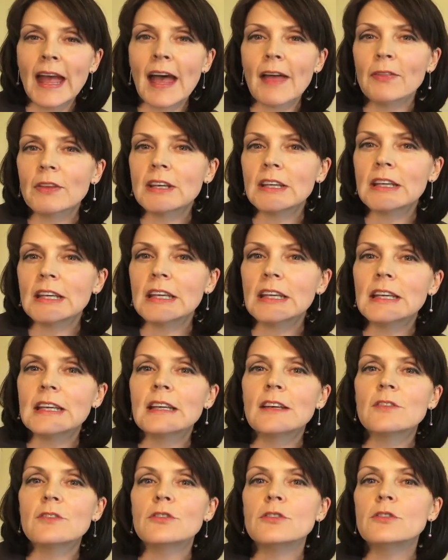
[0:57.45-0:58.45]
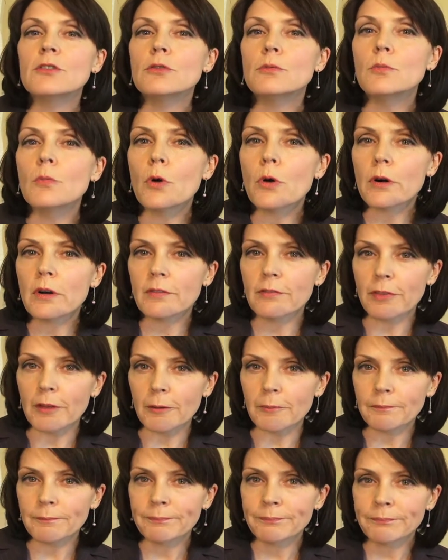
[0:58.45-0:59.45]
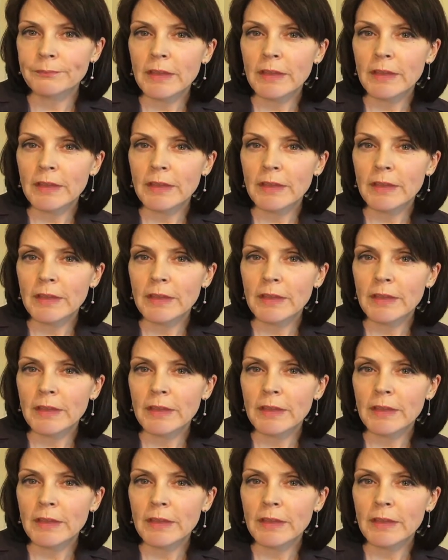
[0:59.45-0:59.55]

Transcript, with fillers: And the key is to do more of them.